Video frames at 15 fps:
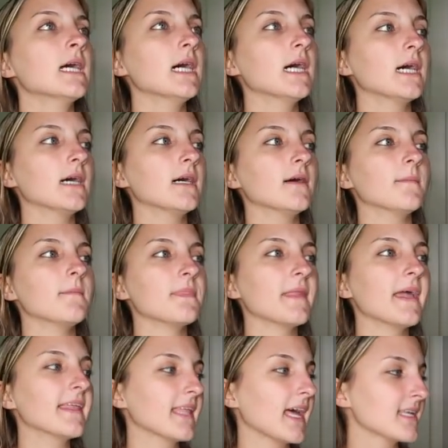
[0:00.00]

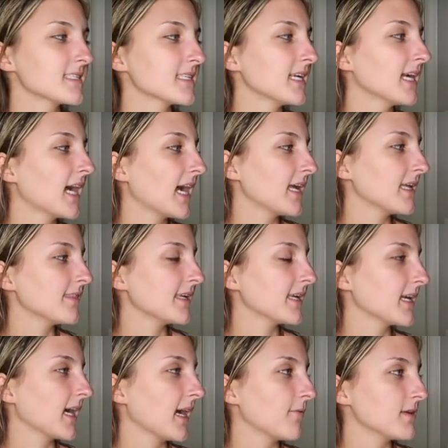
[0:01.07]
And last night I
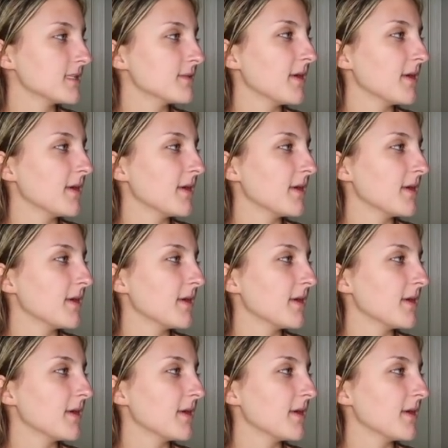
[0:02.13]
think I went